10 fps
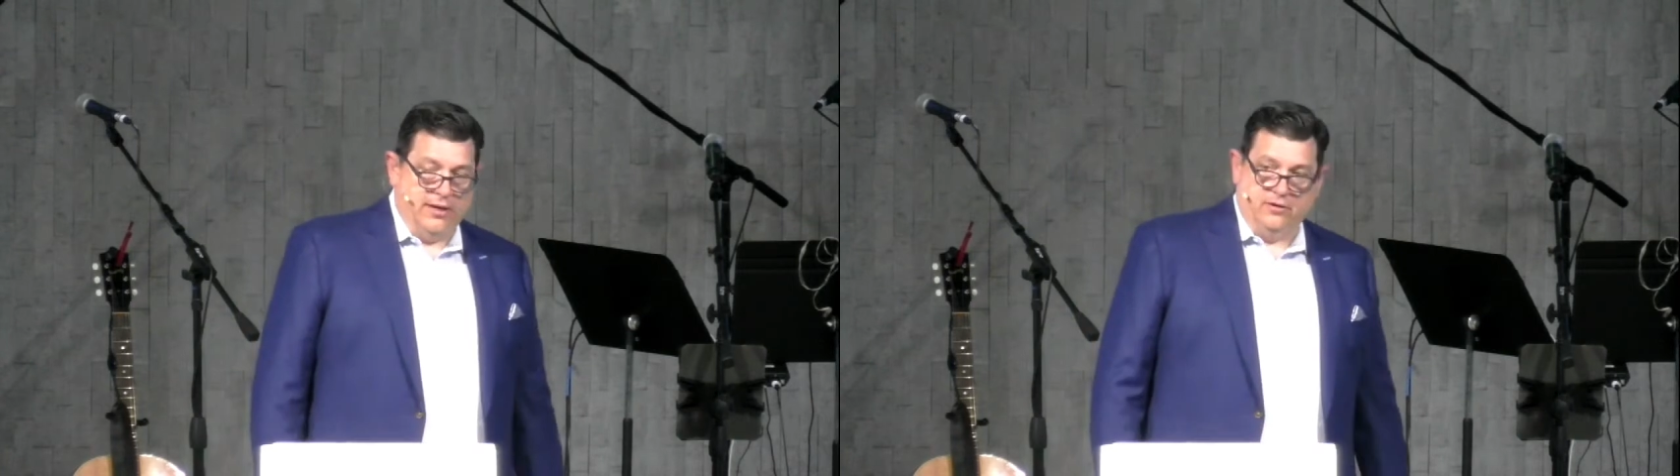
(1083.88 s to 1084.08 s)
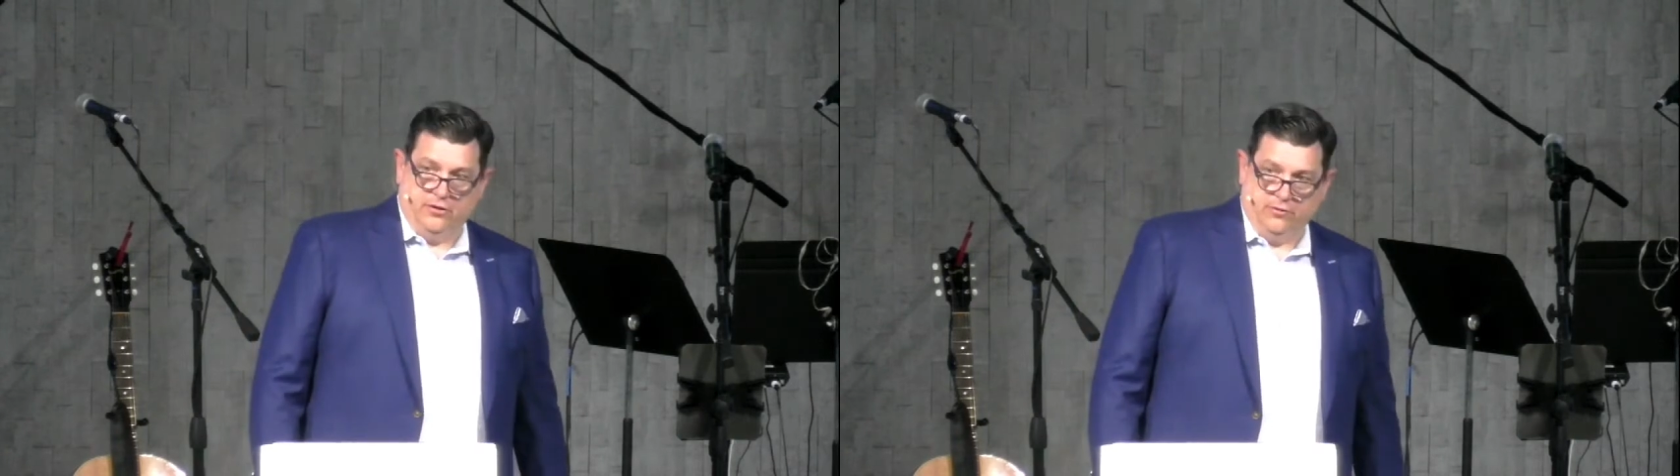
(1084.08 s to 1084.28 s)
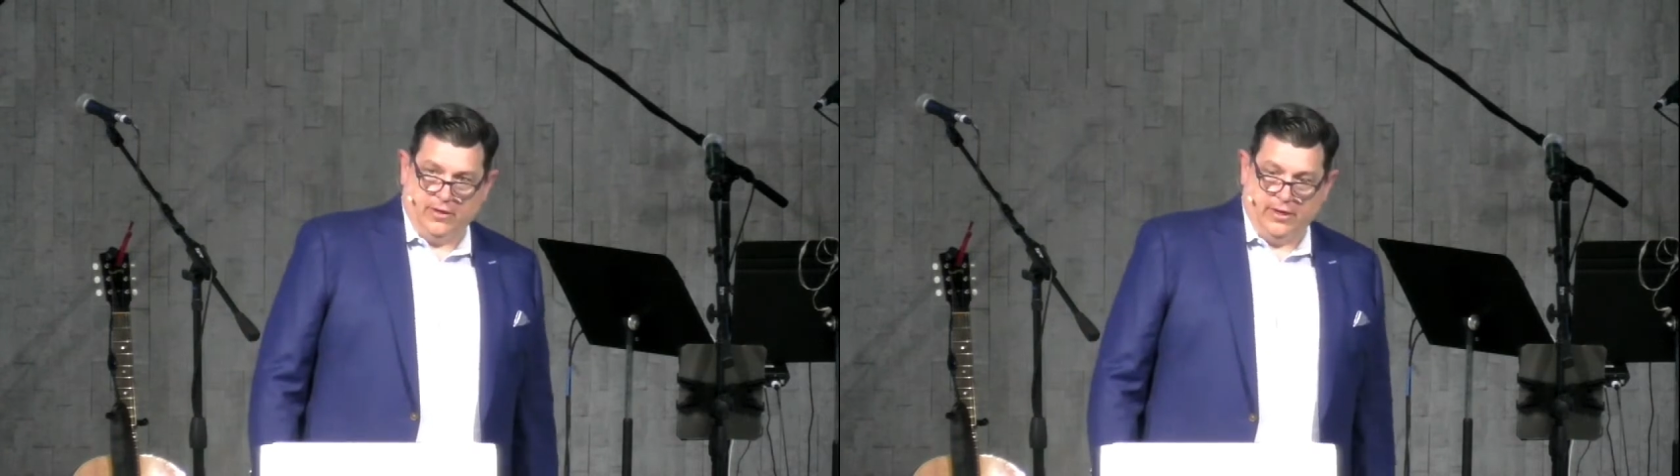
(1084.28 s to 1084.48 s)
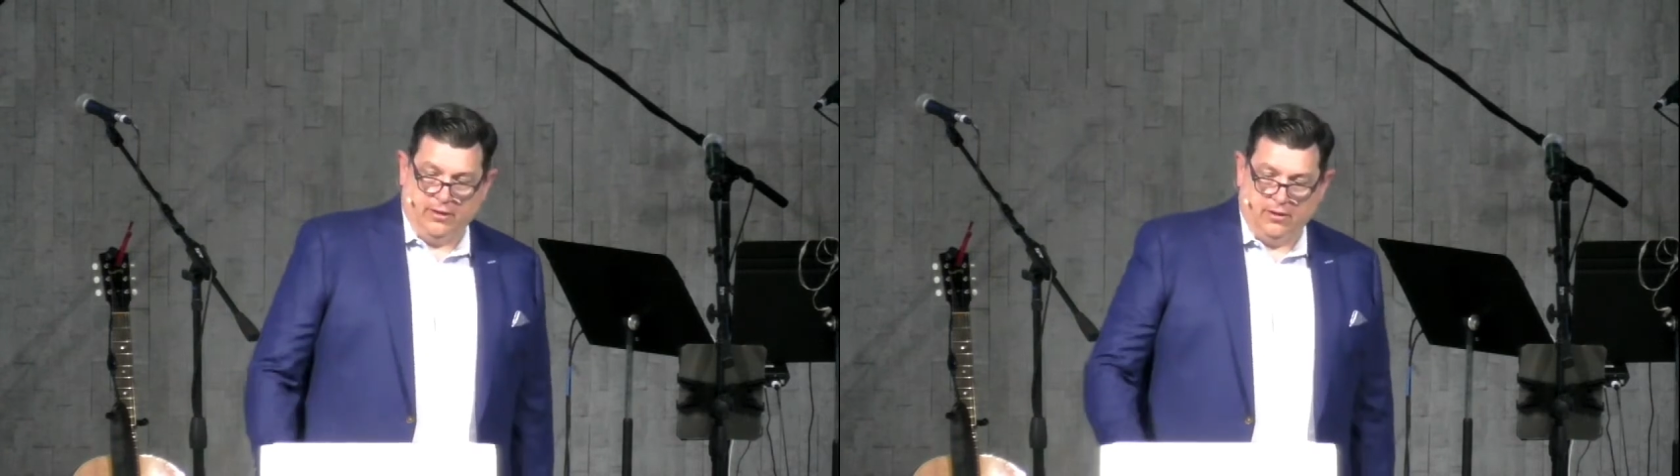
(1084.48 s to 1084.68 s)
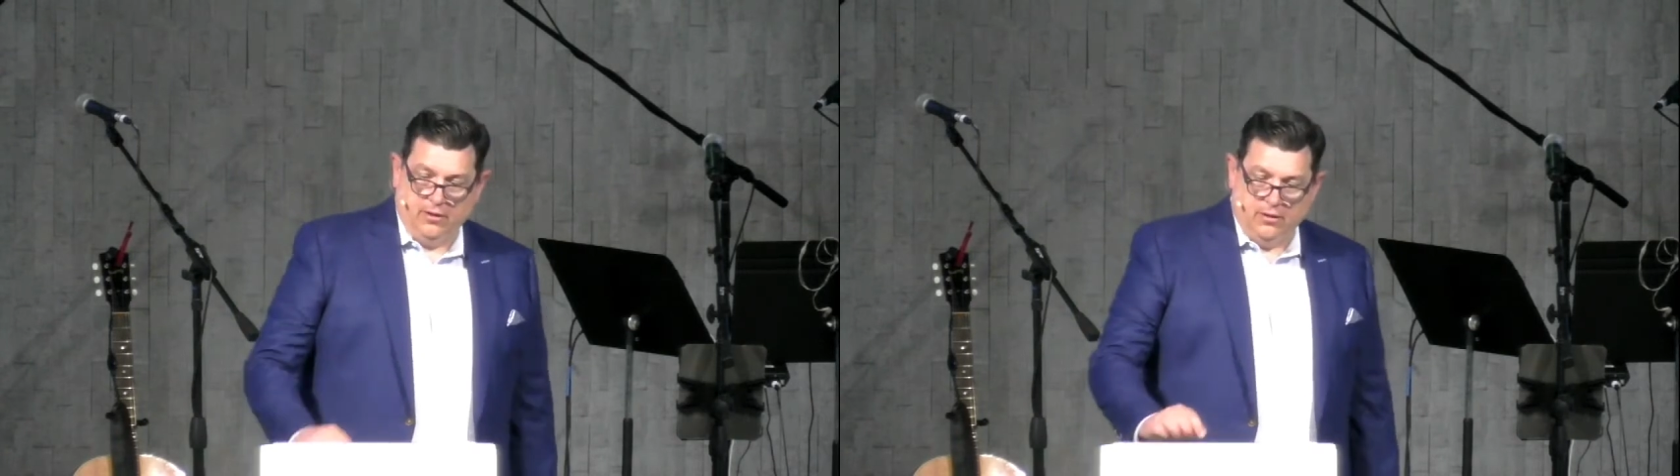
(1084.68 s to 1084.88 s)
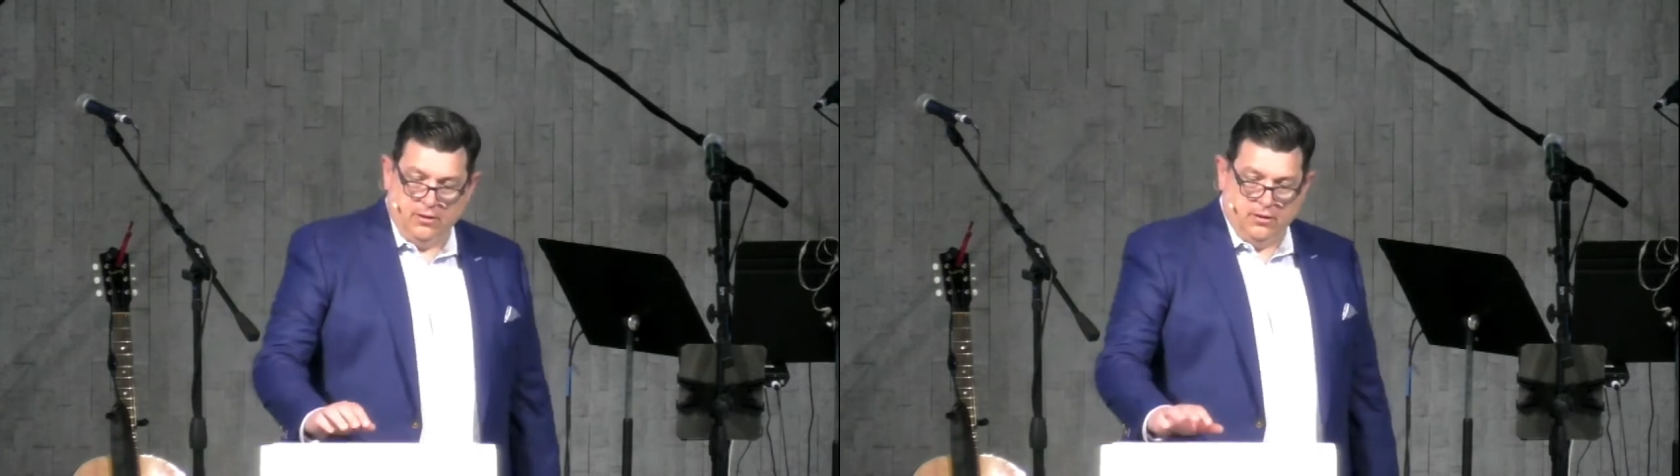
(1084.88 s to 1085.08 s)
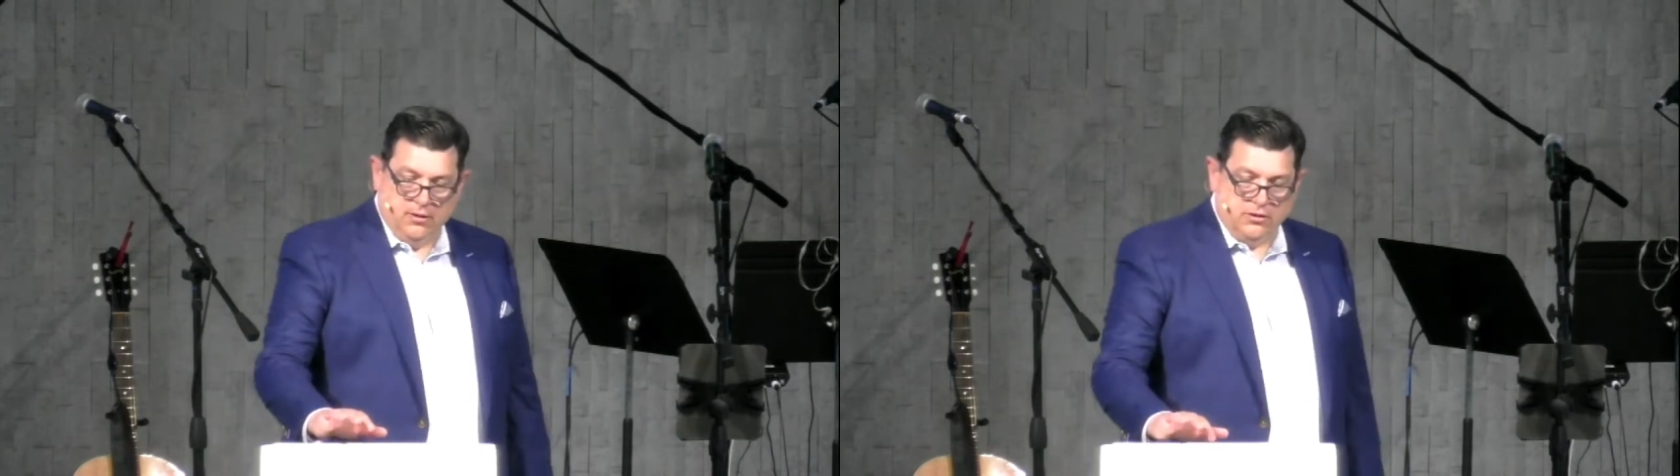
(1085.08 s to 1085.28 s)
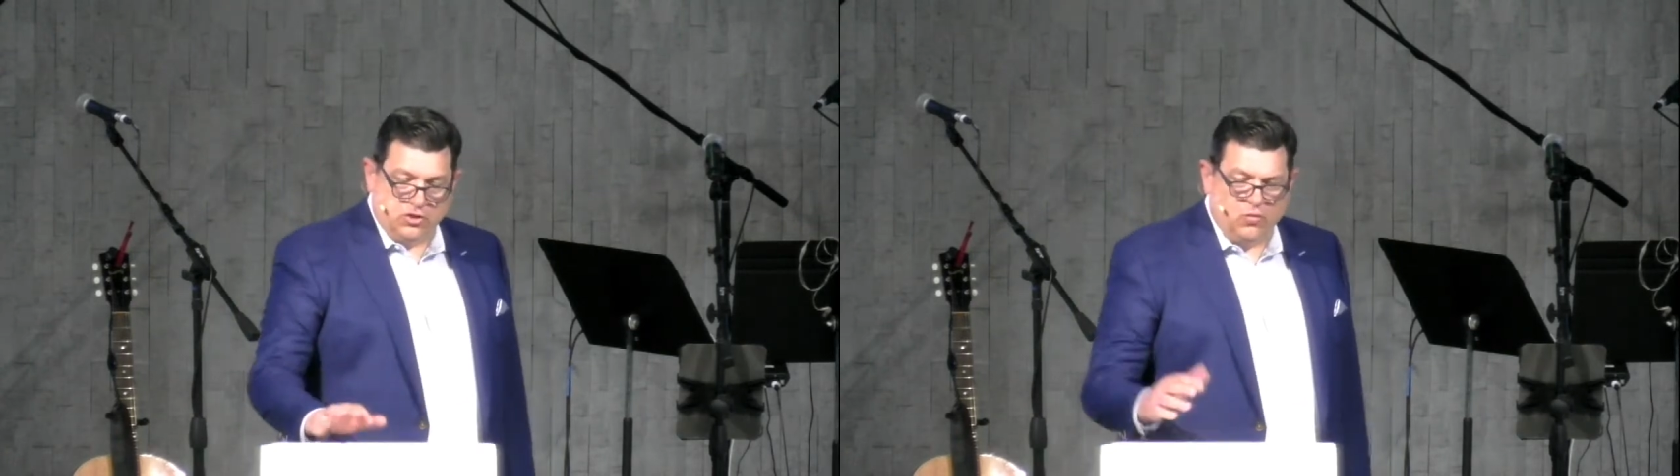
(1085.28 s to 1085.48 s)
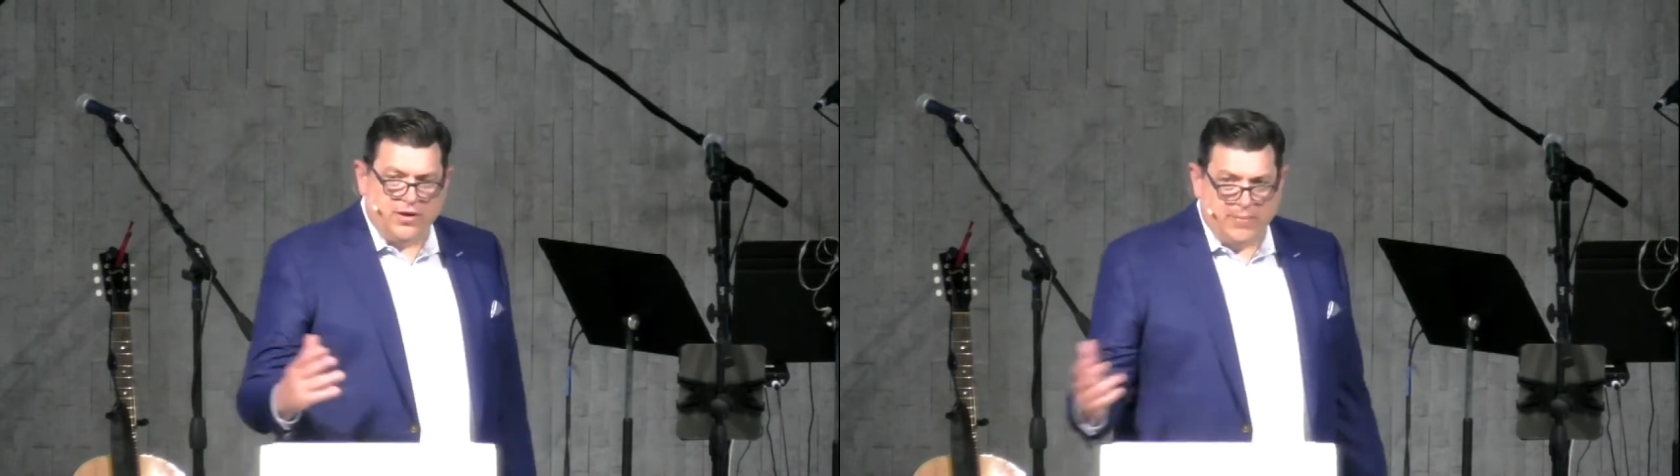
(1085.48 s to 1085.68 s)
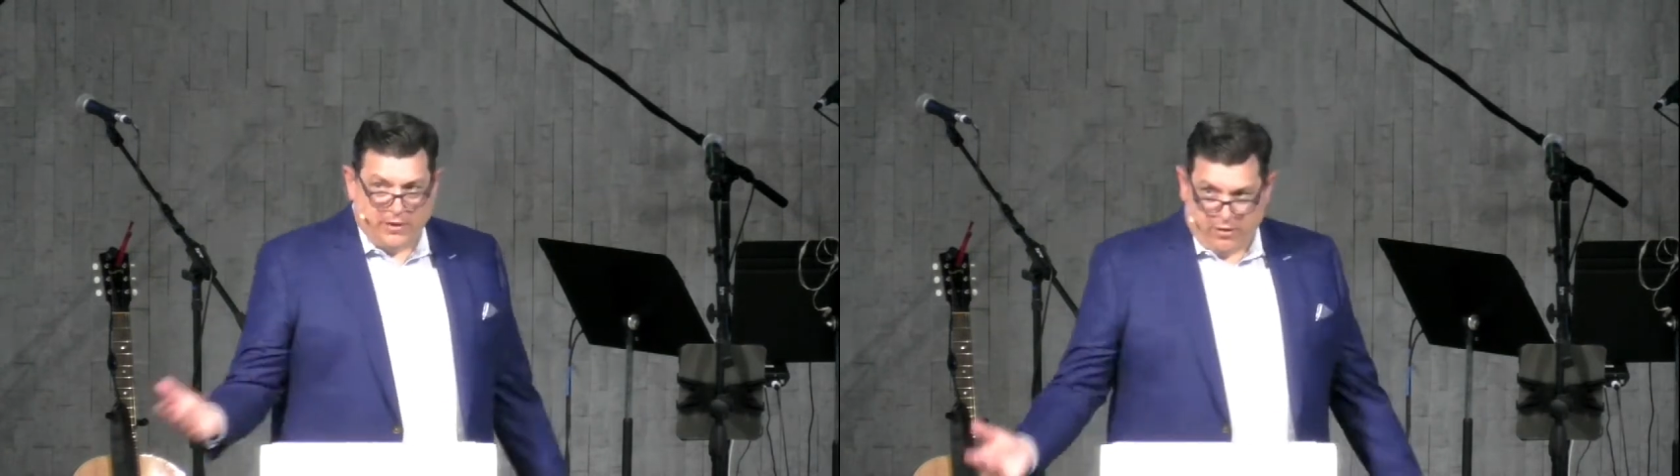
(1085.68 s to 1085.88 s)
attitude, right? So,
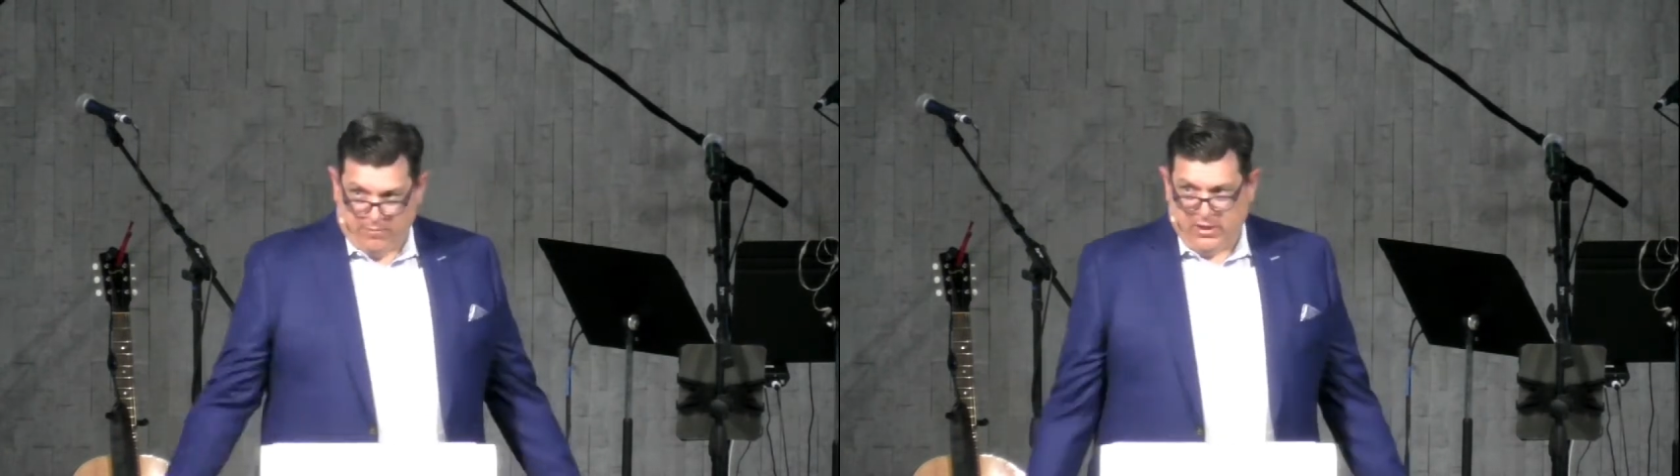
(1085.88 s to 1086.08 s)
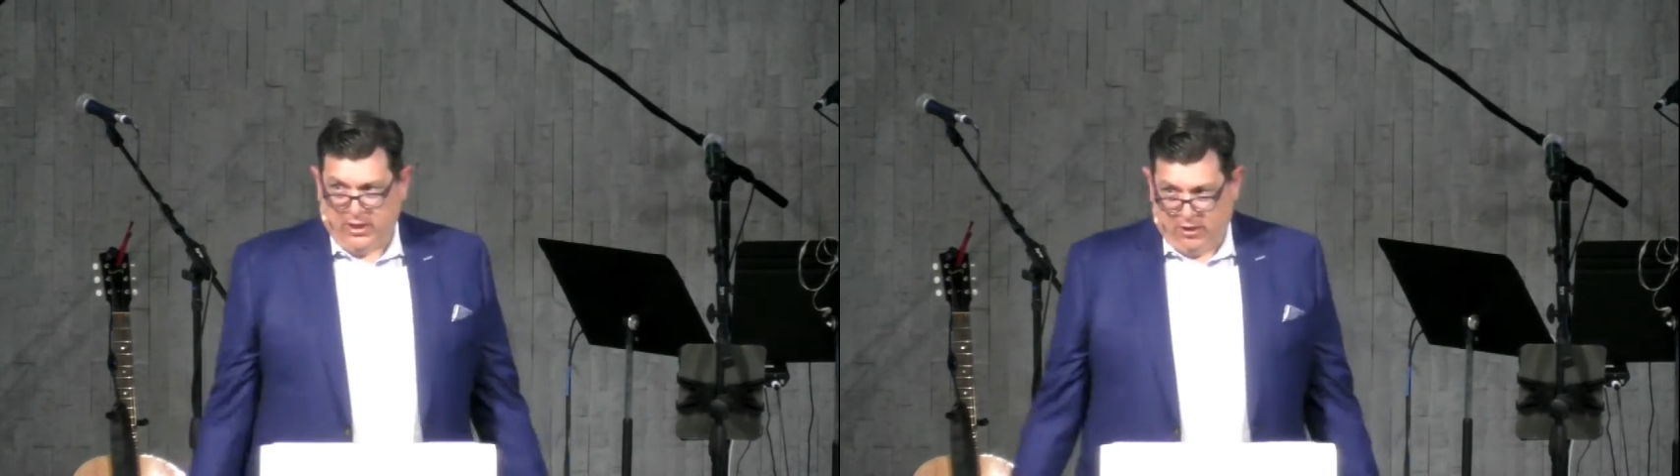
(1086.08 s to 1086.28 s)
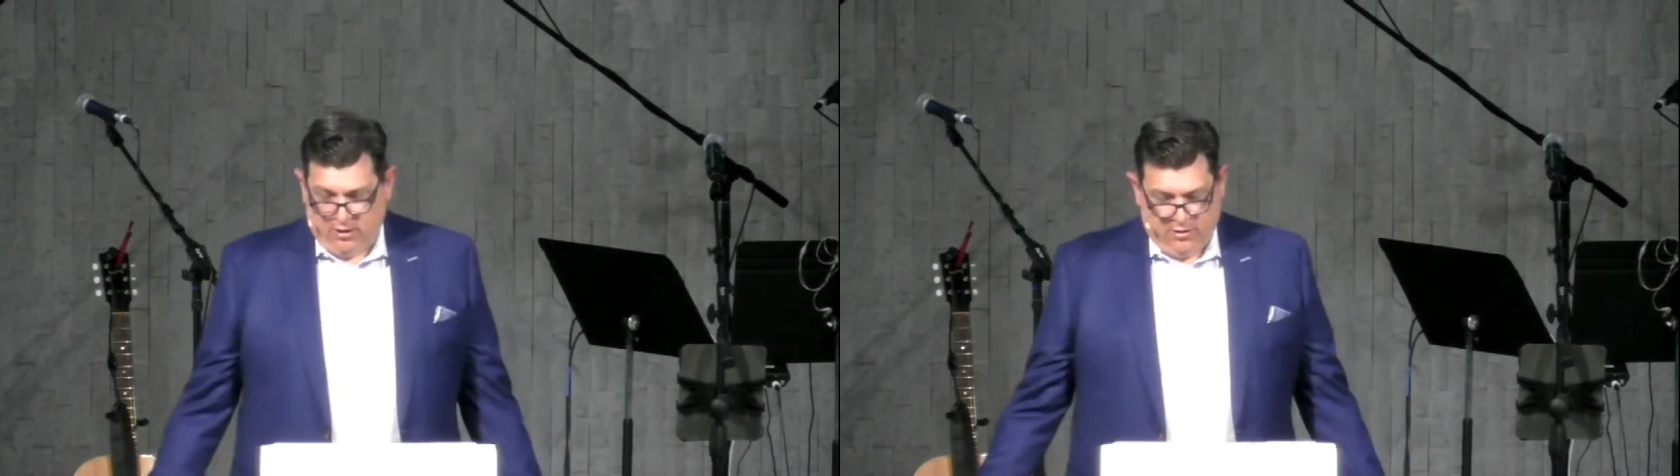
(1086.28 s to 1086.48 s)
what about our money?